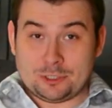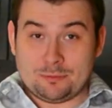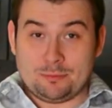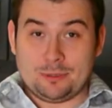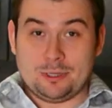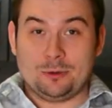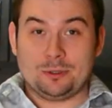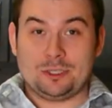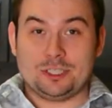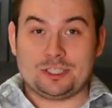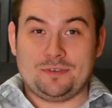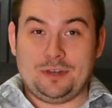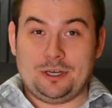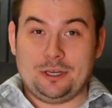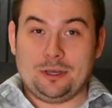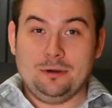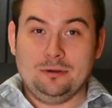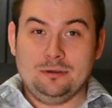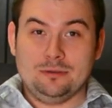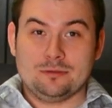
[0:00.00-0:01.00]
below this
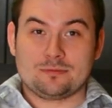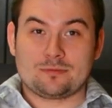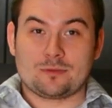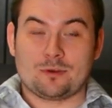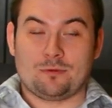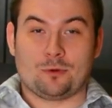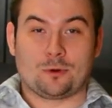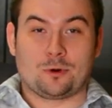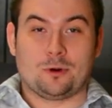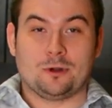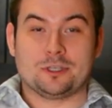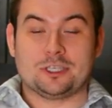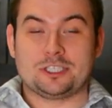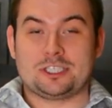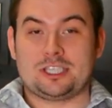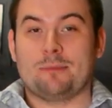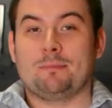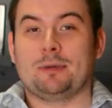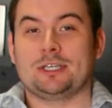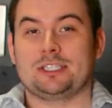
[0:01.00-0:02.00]
video for all the
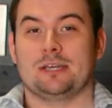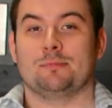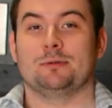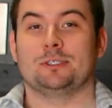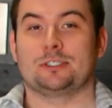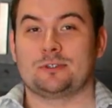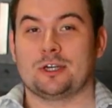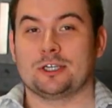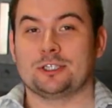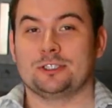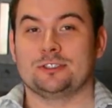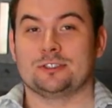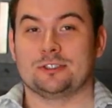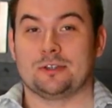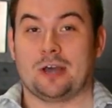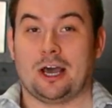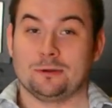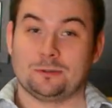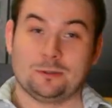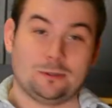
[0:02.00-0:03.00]
step-by-step instructions on
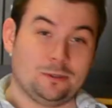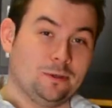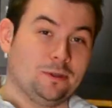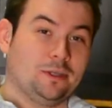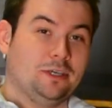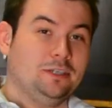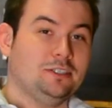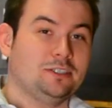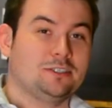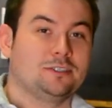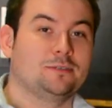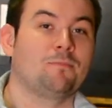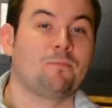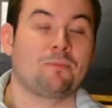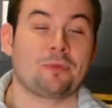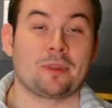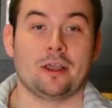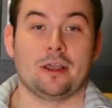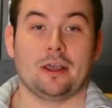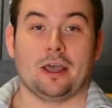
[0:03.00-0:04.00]
how to do this
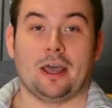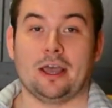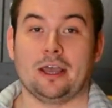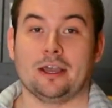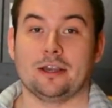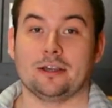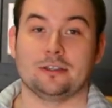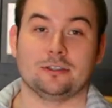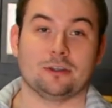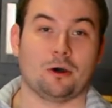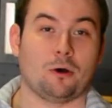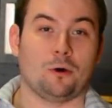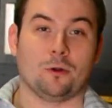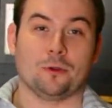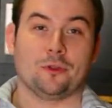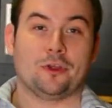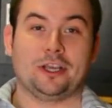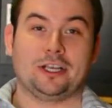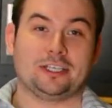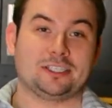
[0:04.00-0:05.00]
and all
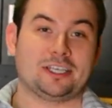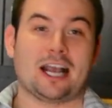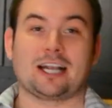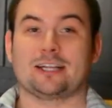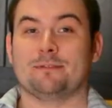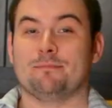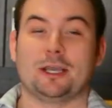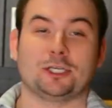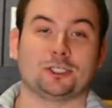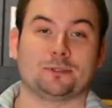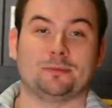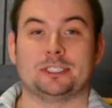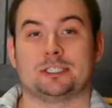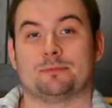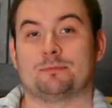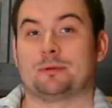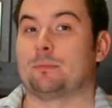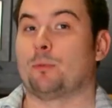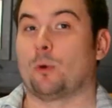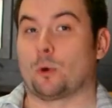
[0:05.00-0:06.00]
the exact measurements and
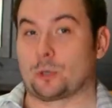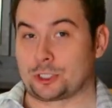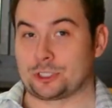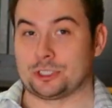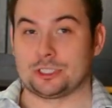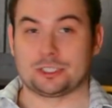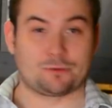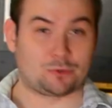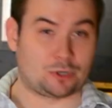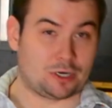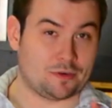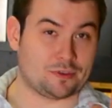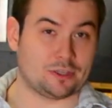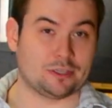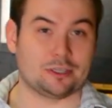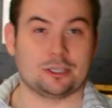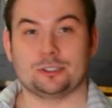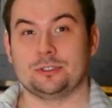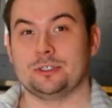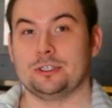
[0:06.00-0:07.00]
proportions for everything
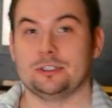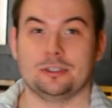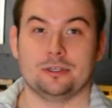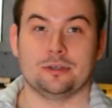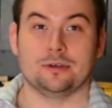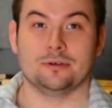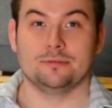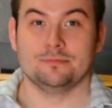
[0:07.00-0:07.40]
that you need to do.